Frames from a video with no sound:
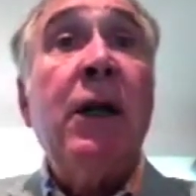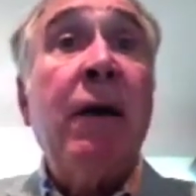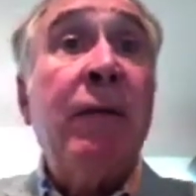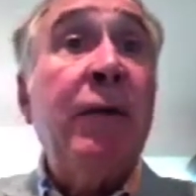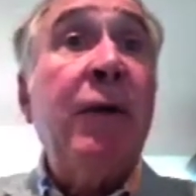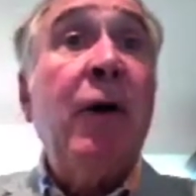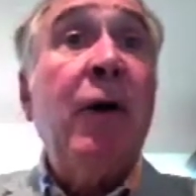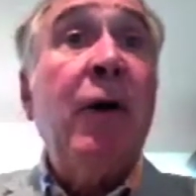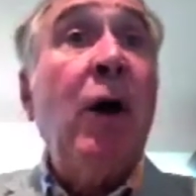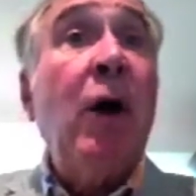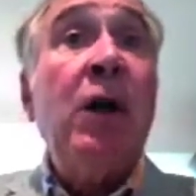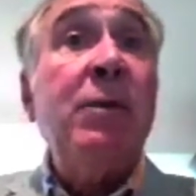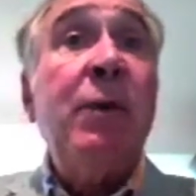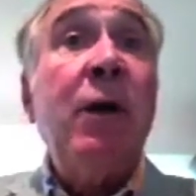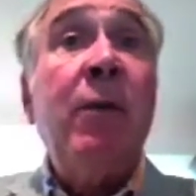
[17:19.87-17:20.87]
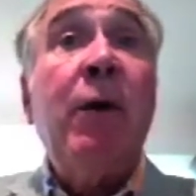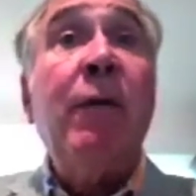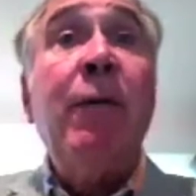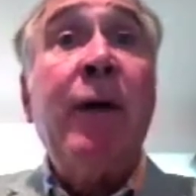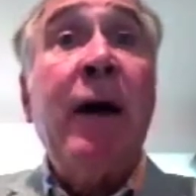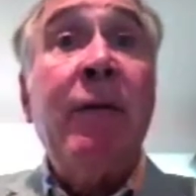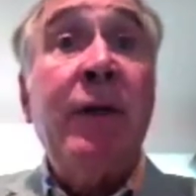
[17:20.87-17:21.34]
And he left the hospital
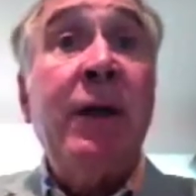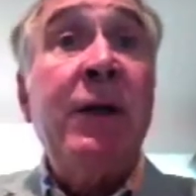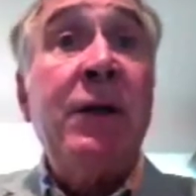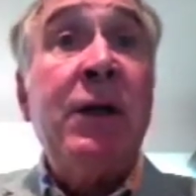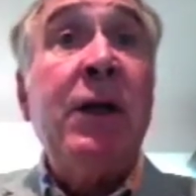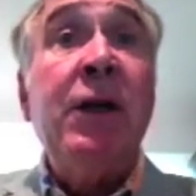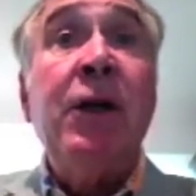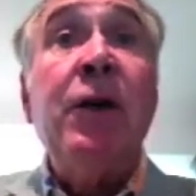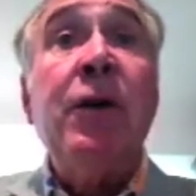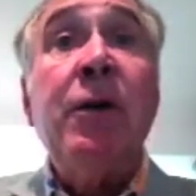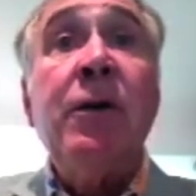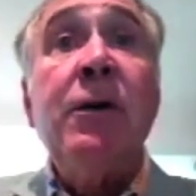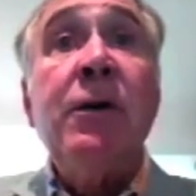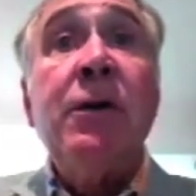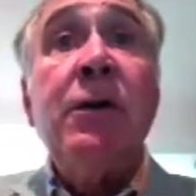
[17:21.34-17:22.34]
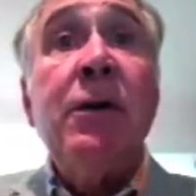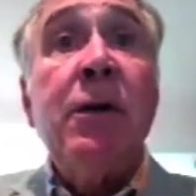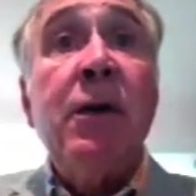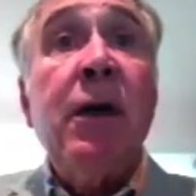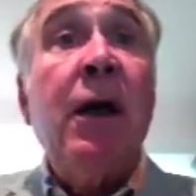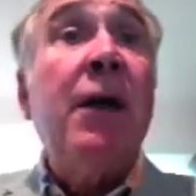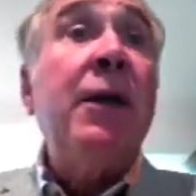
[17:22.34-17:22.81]
about 5 days later
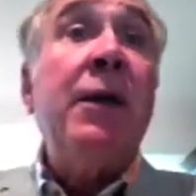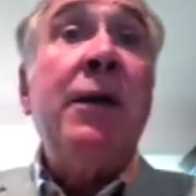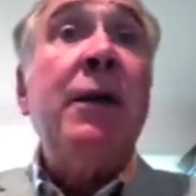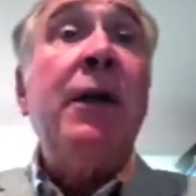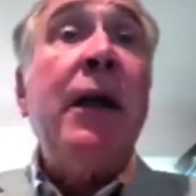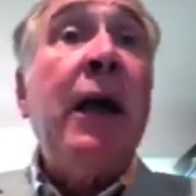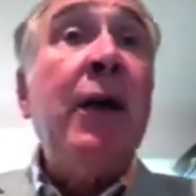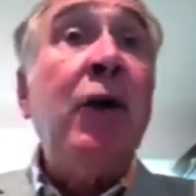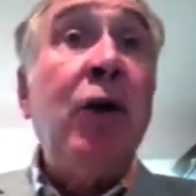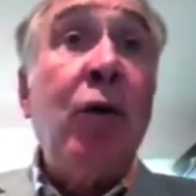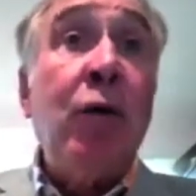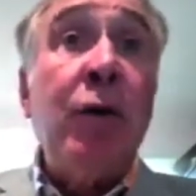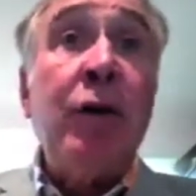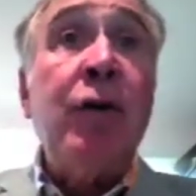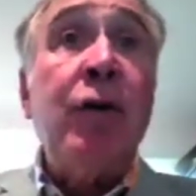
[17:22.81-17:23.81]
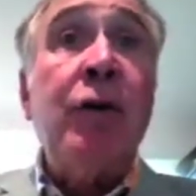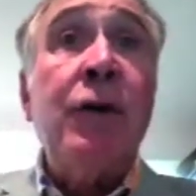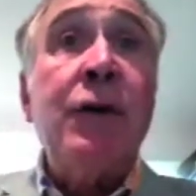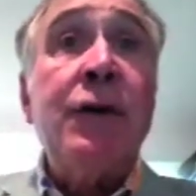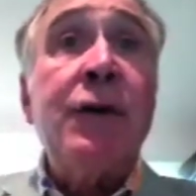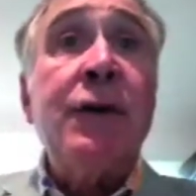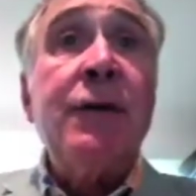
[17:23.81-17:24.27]
and had no
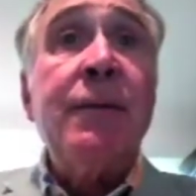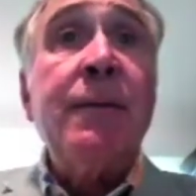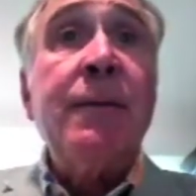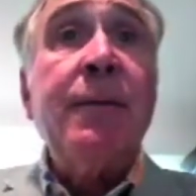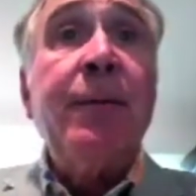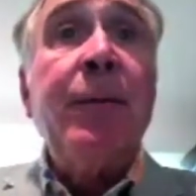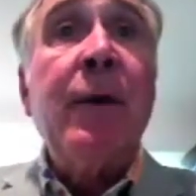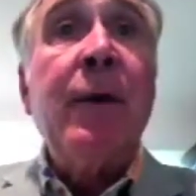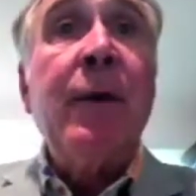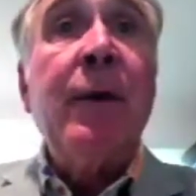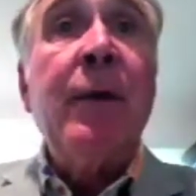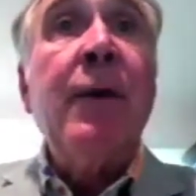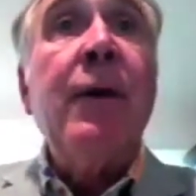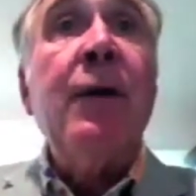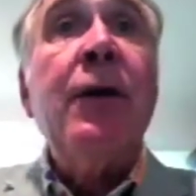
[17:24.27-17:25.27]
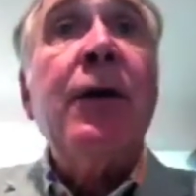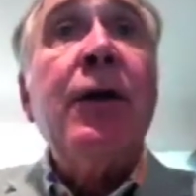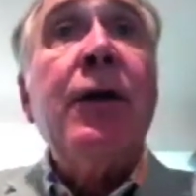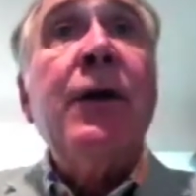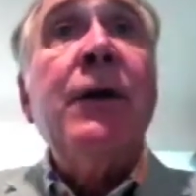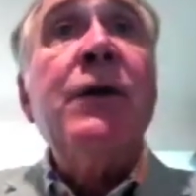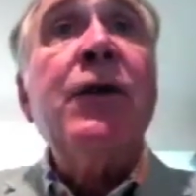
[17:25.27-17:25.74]
recurrence.
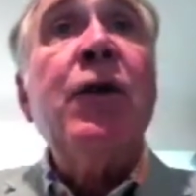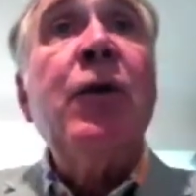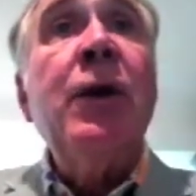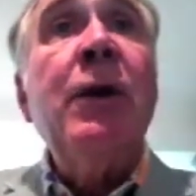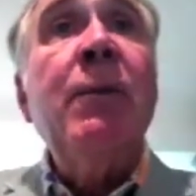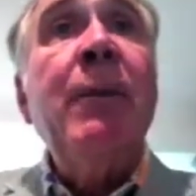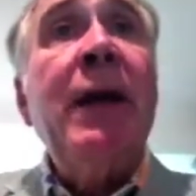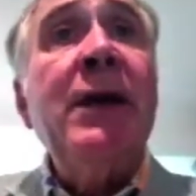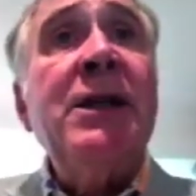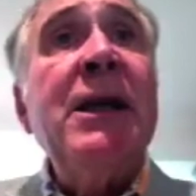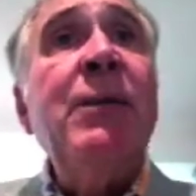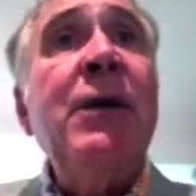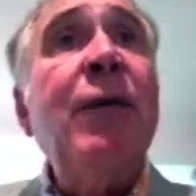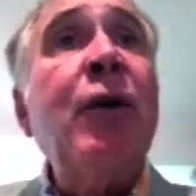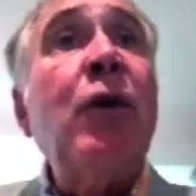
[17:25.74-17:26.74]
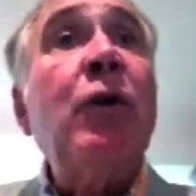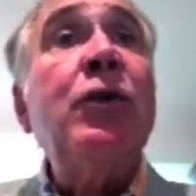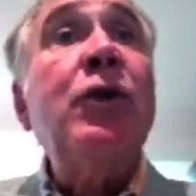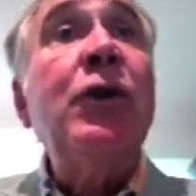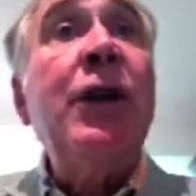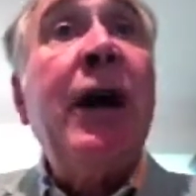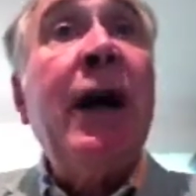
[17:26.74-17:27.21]
So it may seem
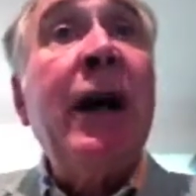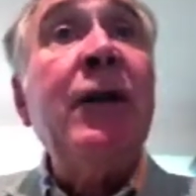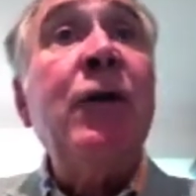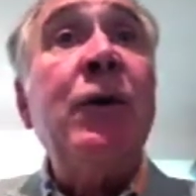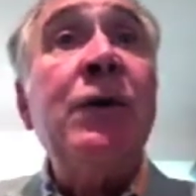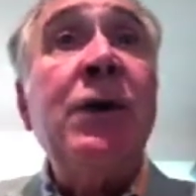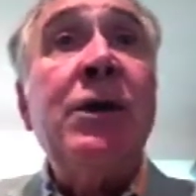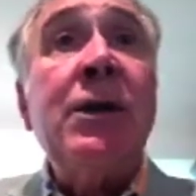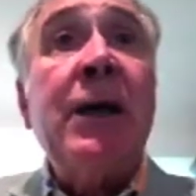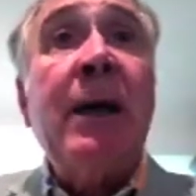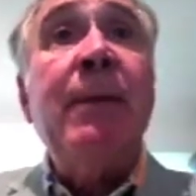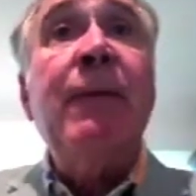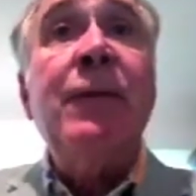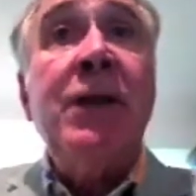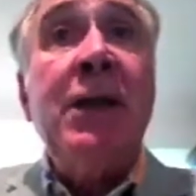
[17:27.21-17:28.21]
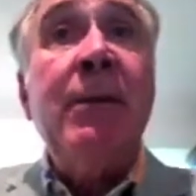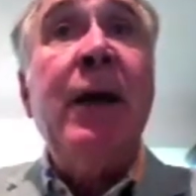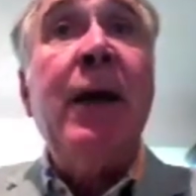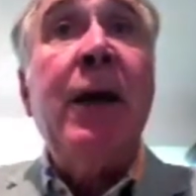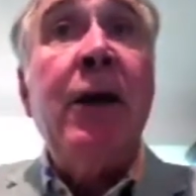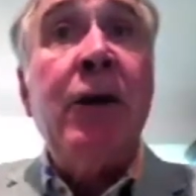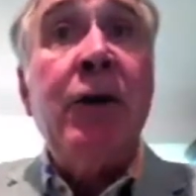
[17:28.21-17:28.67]
difficult to diagnose the type of
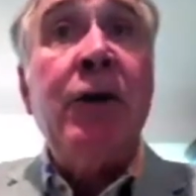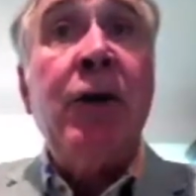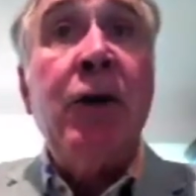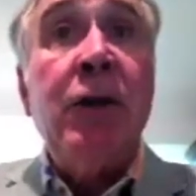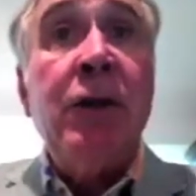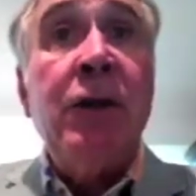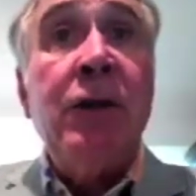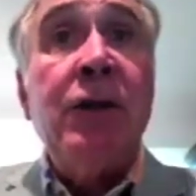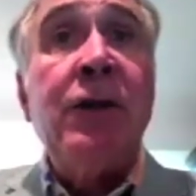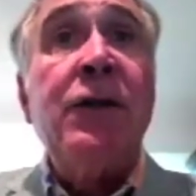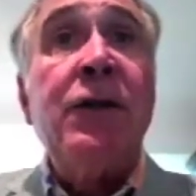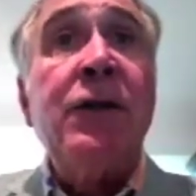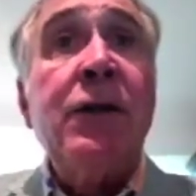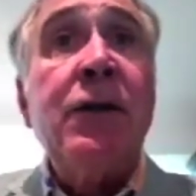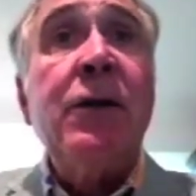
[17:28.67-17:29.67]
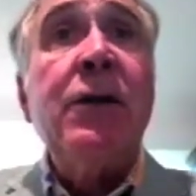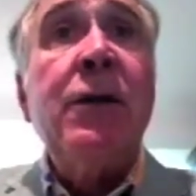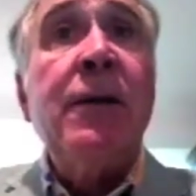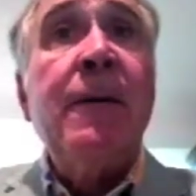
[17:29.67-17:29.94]
TMA in adults.